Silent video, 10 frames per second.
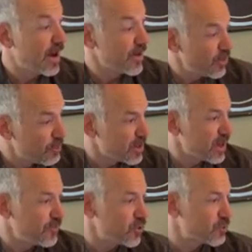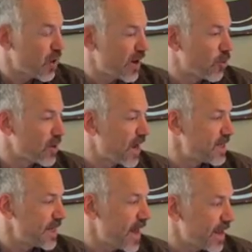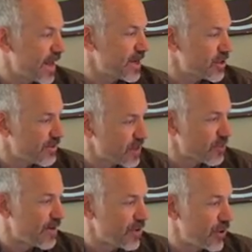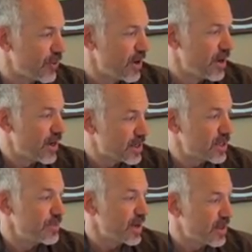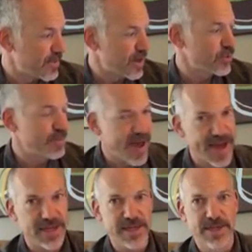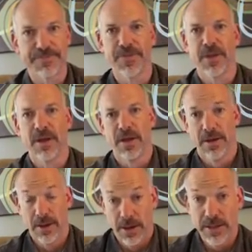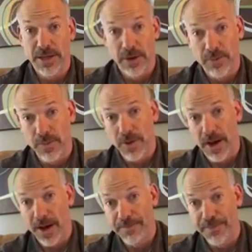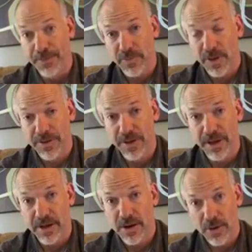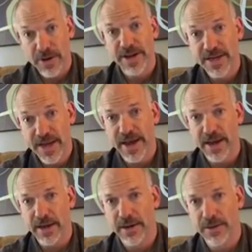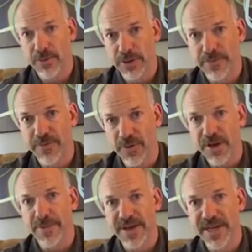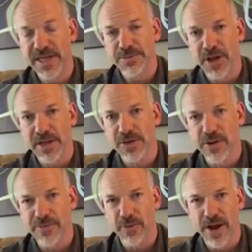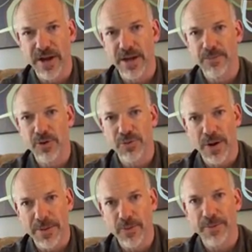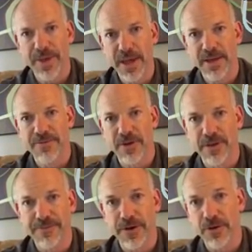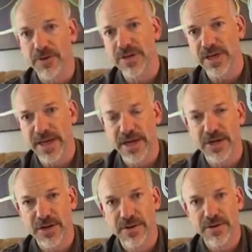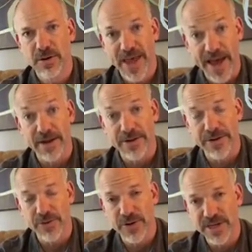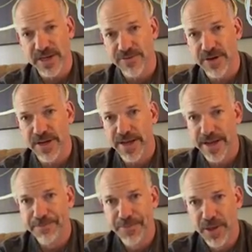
How do you believe we should prioritize the allocation of this revenue, assuming the measure passes? So the current intent with the forthcoming T-SPLOS referendum, which probably will be in front of the voters in calendar year 2017,